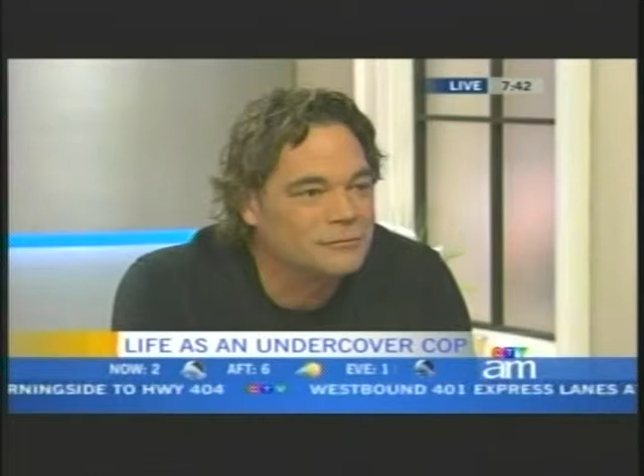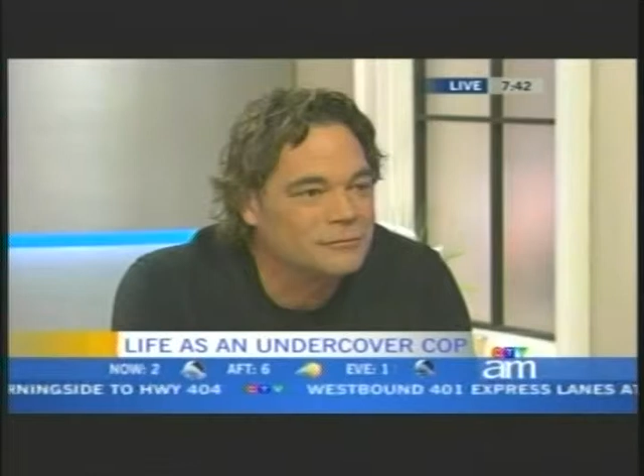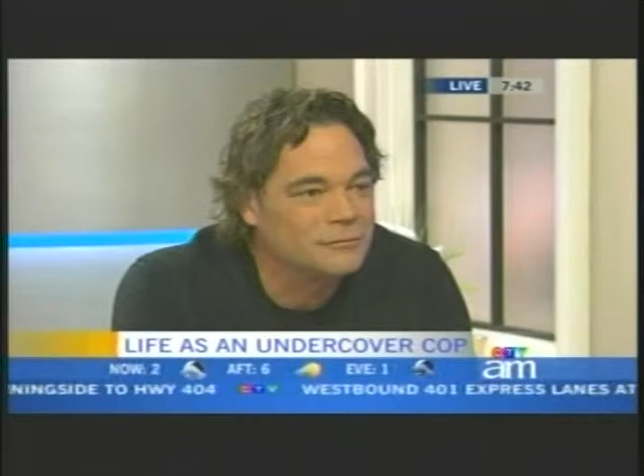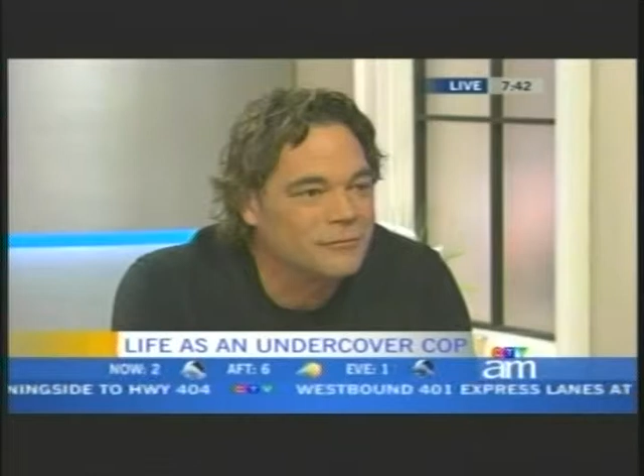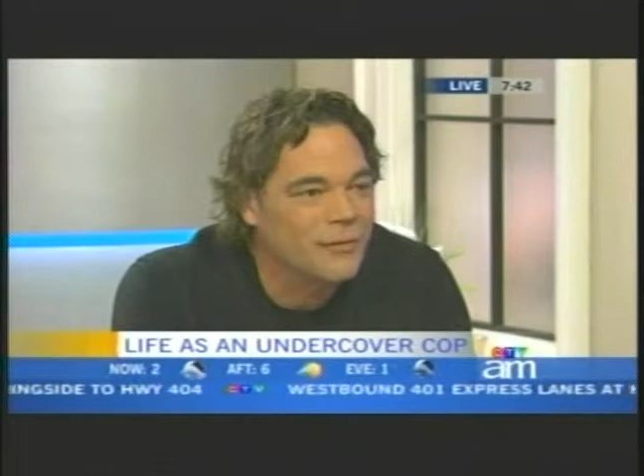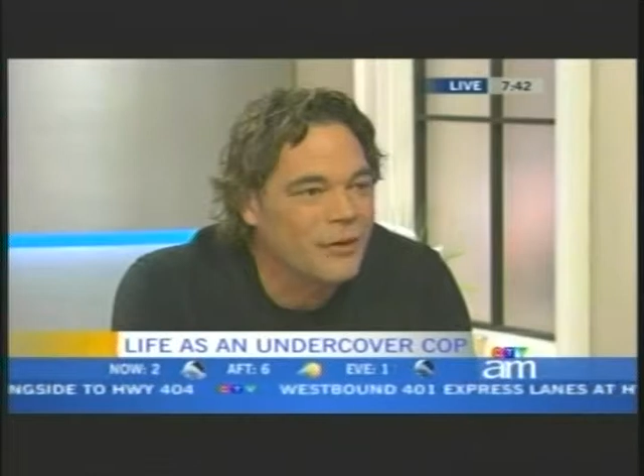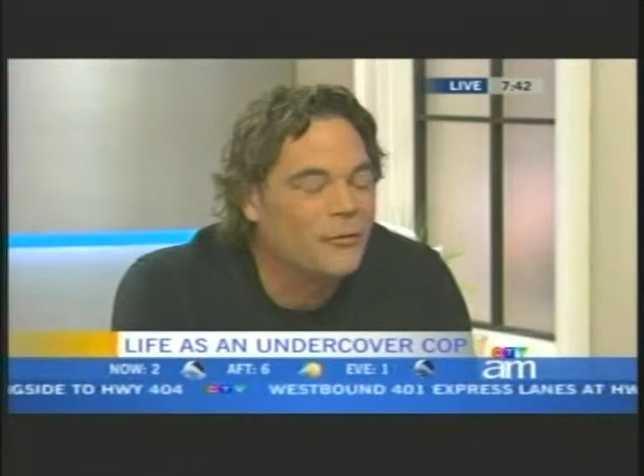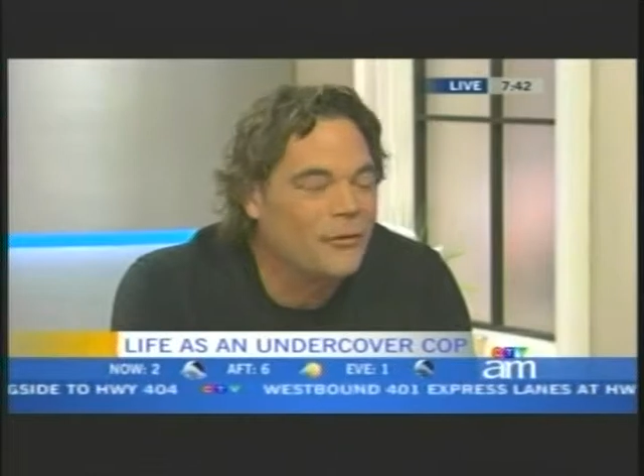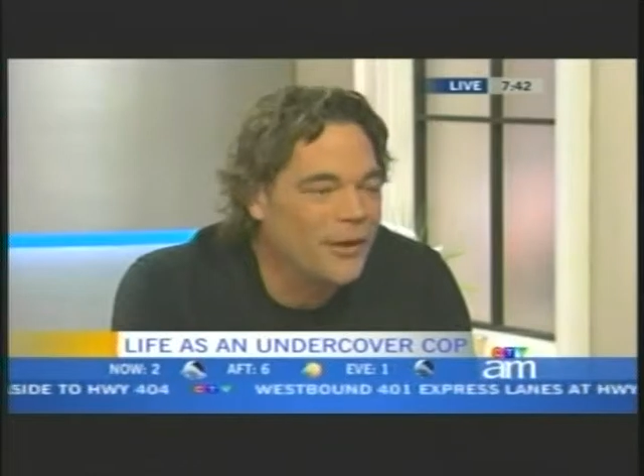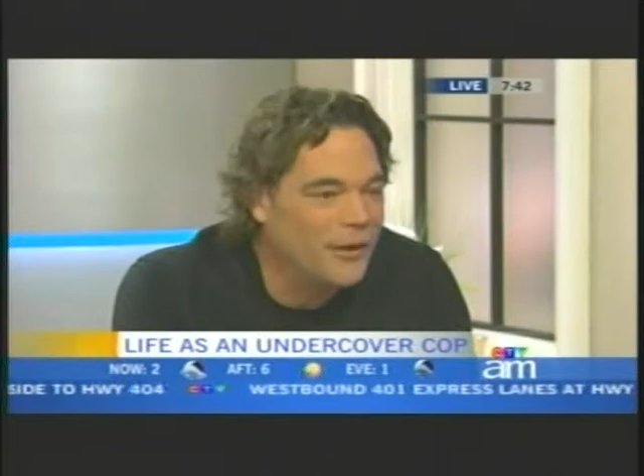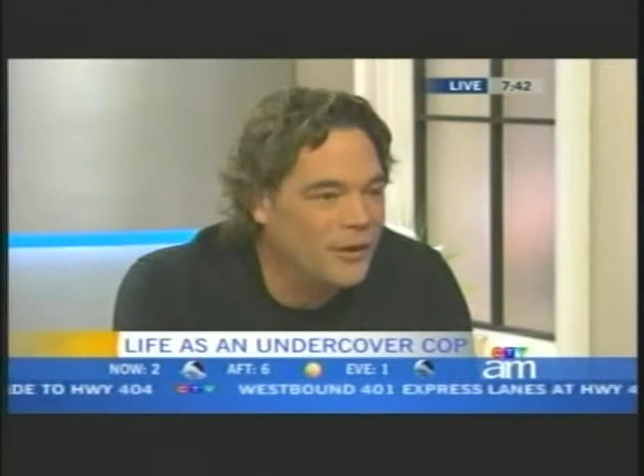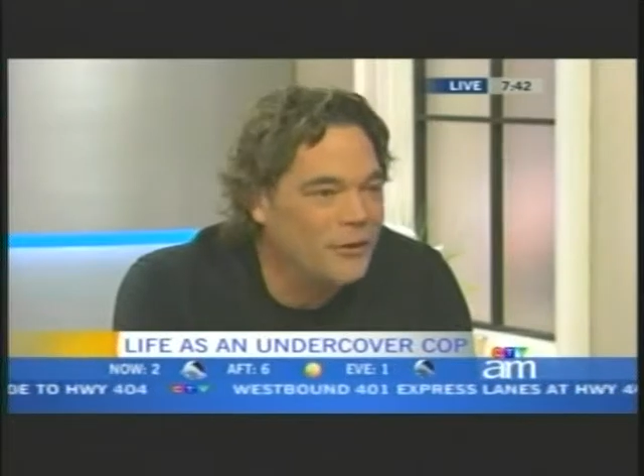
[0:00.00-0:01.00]
much for oh, coming oh,
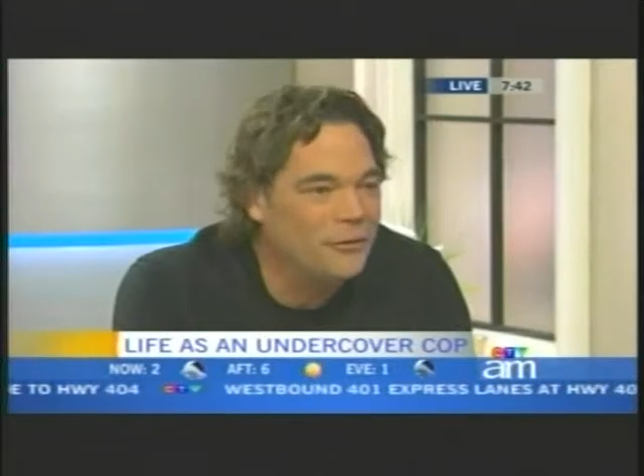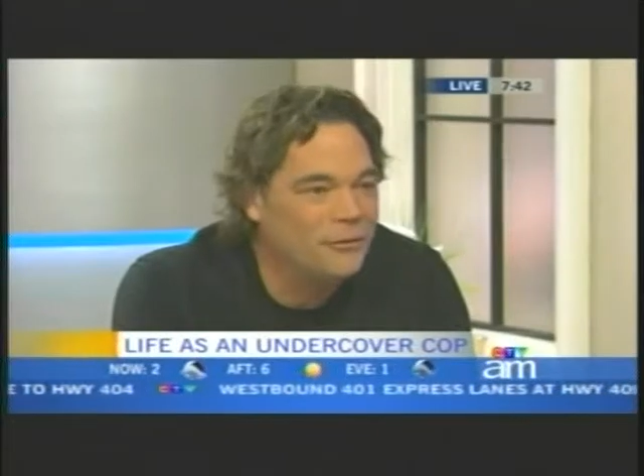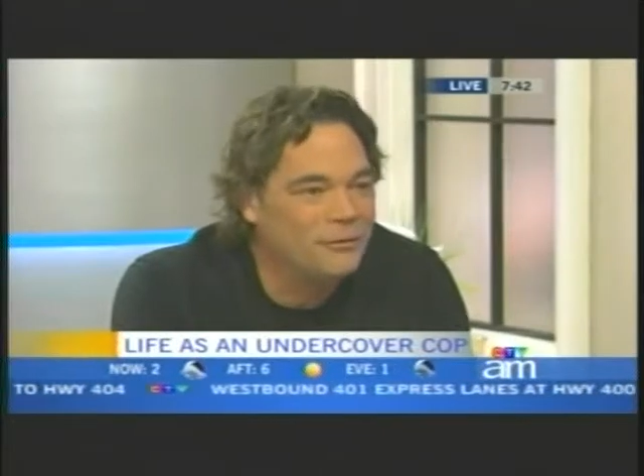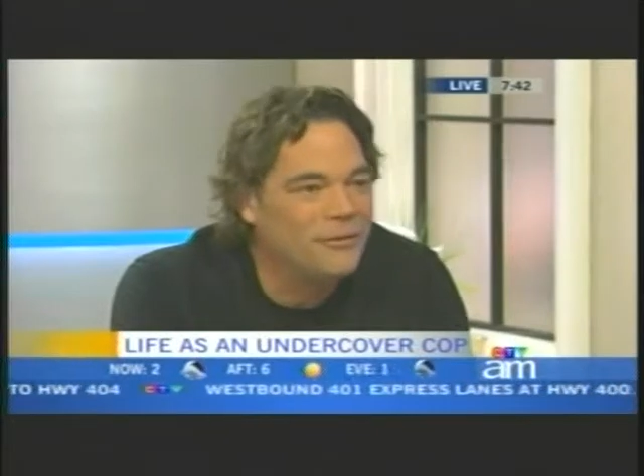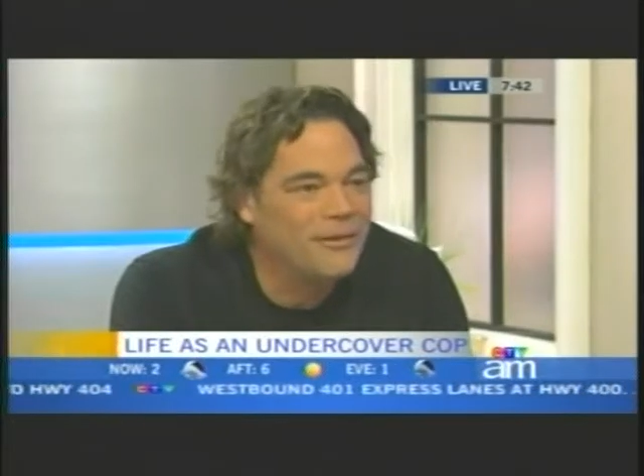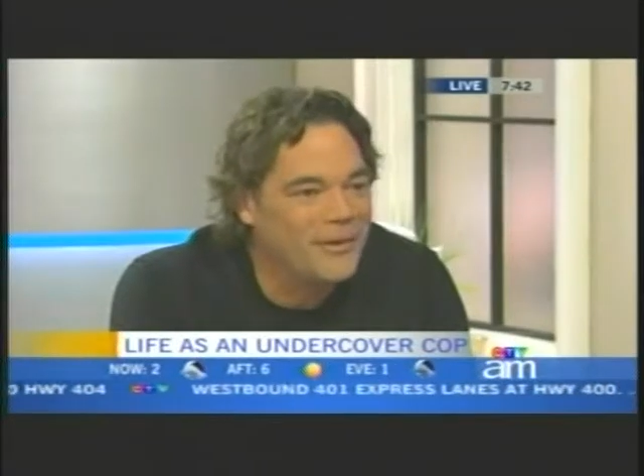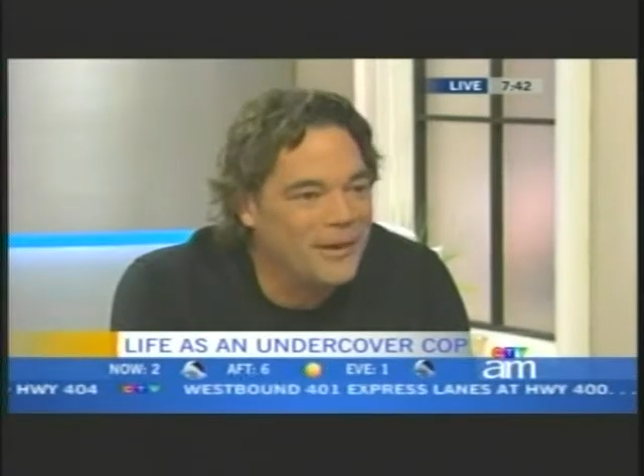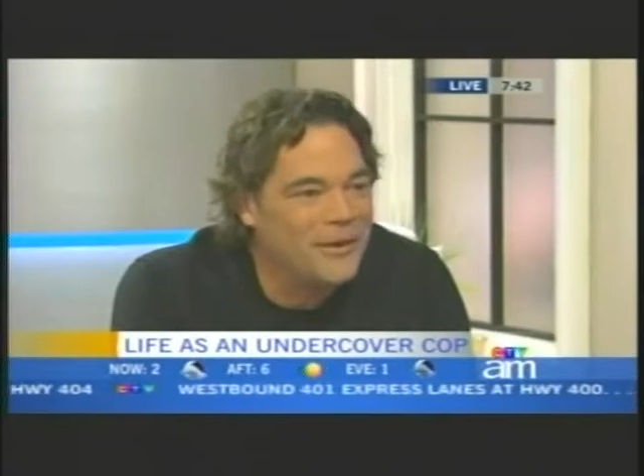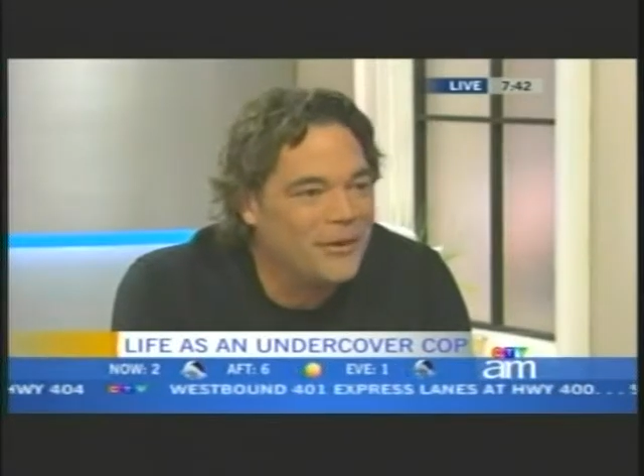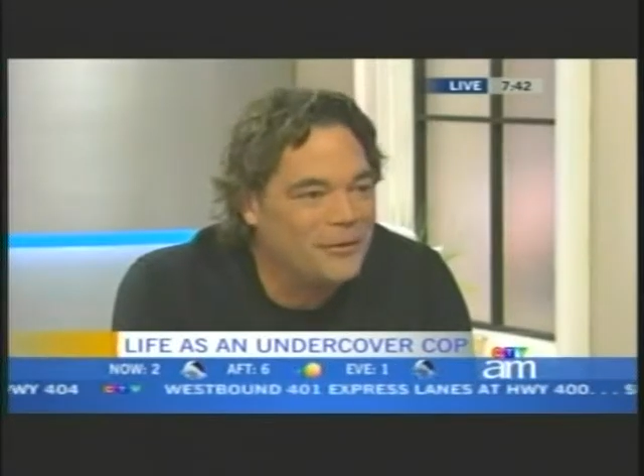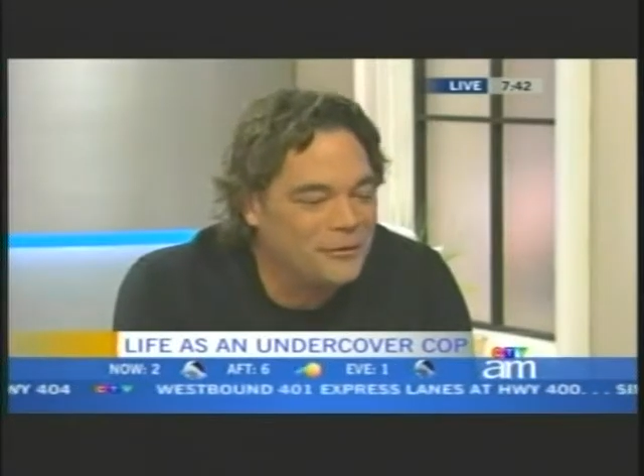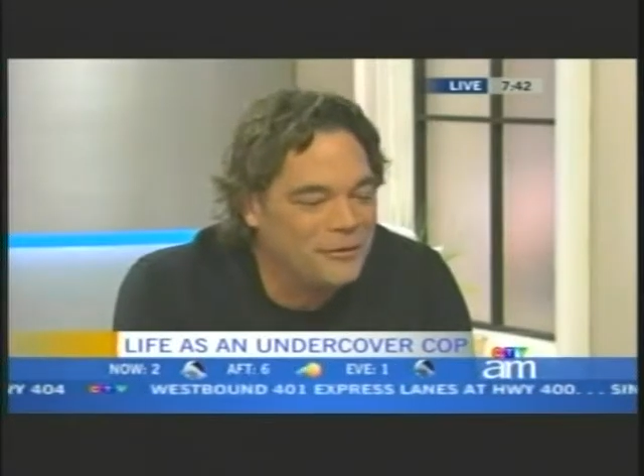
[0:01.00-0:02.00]
in to share you. it with us.
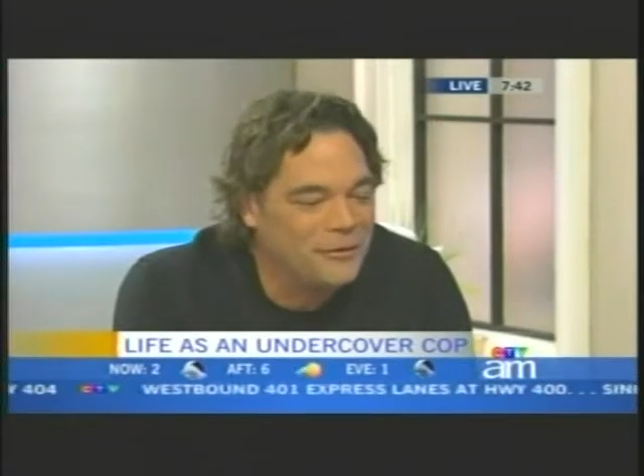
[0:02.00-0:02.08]
Thank you.